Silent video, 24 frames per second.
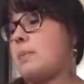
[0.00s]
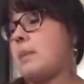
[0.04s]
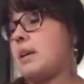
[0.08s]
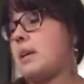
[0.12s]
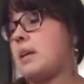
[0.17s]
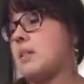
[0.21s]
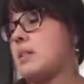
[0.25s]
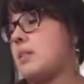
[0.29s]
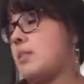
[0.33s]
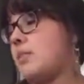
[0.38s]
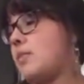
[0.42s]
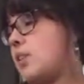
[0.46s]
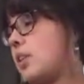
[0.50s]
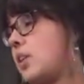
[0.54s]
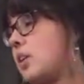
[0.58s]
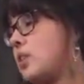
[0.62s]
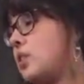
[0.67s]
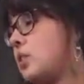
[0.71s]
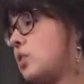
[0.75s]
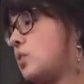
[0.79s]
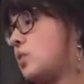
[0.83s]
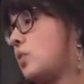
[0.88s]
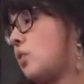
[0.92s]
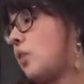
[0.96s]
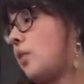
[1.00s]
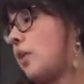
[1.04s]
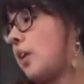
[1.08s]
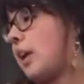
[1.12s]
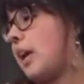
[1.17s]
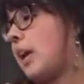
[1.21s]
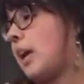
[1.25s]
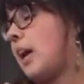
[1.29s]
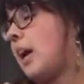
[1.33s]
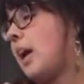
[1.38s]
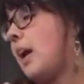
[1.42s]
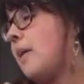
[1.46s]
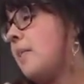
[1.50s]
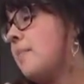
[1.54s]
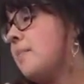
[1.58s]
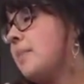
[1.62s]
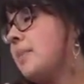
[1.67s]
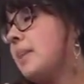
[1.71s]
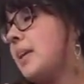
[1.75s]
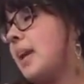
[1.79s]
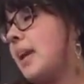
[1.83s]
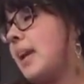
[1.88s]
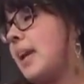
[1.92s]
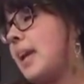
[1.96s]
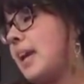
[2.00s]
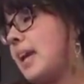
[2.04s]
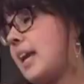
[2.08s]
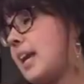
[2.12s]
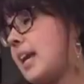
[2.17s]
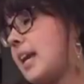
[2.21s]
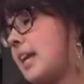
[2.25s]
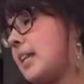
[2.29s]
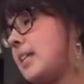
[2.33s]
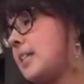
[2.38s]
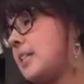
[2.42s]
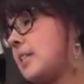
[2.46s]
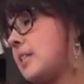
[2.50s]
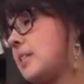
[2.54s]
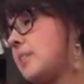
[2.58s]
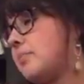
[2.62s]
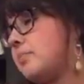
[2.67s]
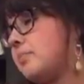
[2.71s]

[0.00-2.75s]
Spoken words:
because of the story, and